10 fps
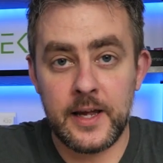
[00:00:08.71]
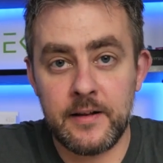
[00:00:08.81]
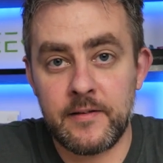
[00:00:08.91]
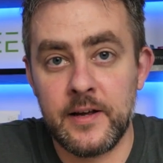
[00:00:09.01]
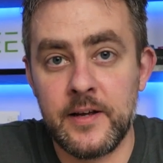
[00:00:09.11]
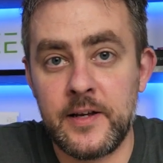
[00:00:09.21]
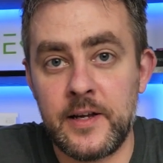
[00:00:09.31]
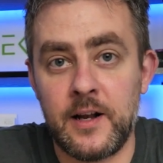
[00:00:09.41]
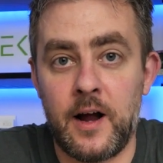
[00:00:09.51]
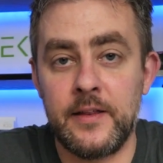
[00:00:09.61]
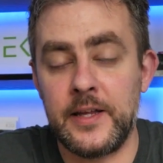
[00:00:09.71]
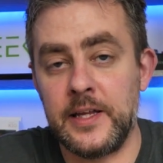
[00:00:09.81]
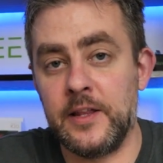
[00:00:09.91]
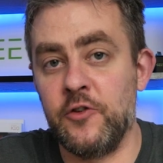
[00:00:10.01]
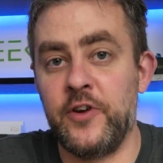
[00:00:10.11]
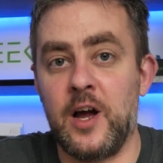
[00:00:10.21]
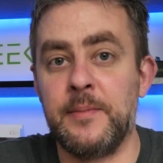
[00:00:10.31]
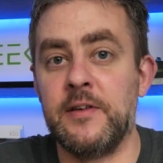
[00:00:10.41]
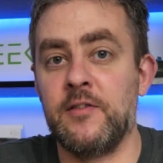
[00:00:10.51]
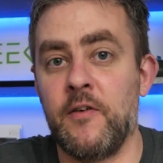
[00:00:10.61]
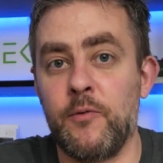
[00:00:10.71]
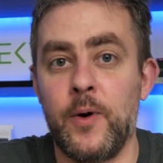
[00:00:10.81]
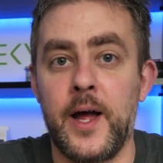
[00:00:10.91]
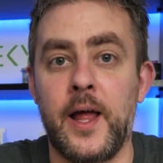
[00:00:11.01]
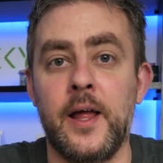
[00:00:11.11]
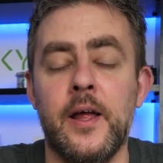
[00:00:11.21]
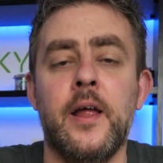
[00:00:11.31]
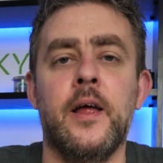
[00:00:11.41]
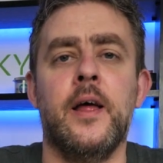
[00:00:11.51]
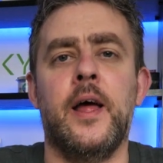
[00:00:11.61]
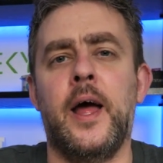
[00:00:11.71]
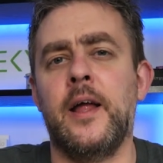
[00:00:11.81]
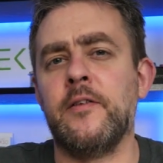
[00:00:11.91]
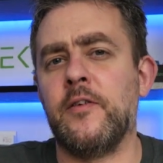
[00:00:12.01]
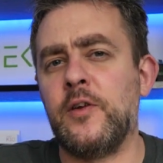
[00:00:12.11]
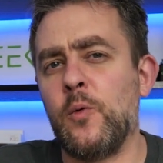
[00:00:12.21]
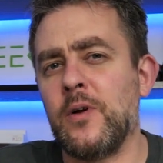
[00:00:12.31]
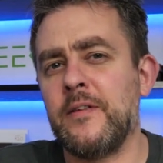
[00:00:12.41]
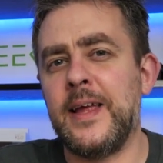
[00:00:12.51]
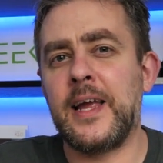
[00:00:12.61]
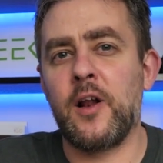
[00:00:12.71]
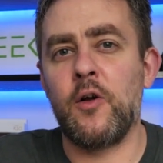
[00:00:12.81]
it, you like the Xiaomi software, and you want to take a